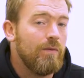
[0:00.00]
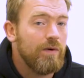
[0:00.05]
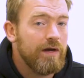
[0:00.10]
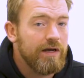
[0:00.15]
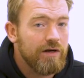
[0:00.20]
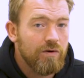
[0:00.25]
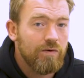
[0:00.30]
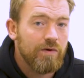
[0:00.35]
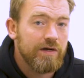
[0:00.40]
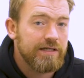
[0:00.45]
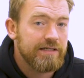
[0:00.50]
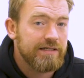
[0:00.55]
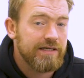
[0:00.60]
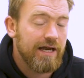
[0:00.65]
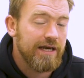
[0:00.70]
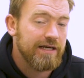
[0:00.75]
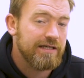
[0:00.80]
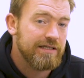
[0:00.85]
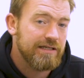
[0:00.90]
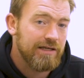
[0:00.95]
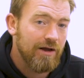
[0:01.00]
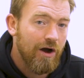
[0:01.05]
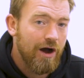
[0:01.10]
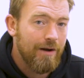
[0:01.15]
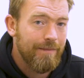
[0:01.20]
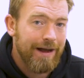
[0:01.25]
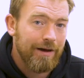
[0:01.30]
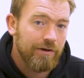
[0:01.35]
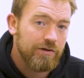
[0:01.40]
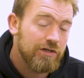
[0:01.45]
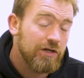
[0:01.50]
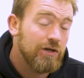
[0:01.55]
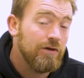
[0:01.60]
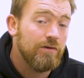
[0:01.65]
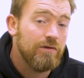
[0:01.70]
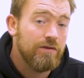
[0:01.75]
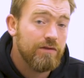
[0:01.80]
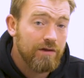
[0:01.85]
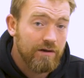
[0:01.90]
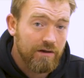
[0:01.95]
we'd always say start about
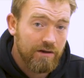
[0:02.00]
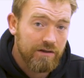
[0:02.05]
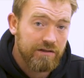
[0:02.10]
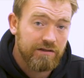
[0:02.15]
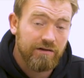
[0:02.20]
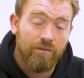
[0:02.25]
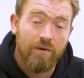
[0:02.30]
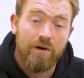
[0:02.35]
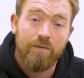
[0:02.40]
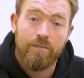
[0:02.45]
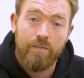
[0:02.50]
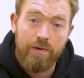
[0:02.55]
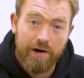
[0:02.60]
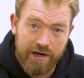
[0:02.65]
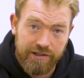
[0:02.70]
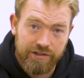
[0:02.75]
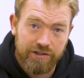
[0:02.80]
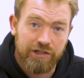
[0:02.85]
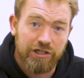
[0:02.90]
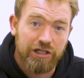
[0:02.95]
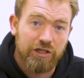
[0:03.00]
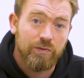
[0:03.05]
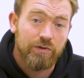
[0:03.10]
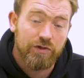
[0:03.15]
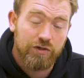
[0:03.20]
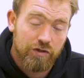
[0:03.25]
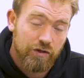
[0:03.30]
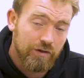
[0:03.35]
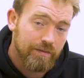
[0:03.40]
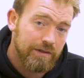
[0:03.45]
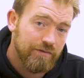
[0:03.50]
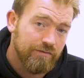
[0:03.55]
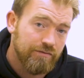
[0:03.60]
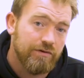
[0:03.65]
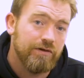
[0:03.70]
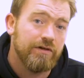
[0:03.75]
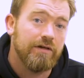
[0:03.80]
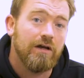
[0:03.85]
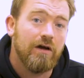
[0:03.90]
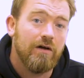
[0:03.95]
2/3 of what pressure you would normally
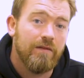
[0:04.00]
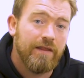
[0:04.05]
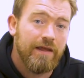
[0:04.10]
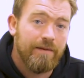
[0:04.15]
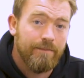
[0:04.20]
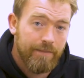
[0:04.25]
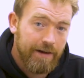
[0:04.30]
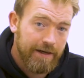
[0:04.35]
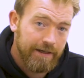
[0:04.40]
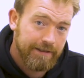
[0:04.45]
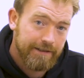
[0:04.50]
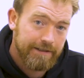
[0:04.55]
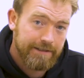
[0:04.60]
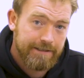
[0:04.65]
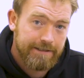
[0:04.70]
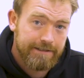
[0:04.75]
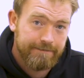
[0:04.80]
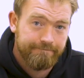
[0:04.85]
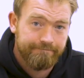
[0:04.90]
run on them bikes.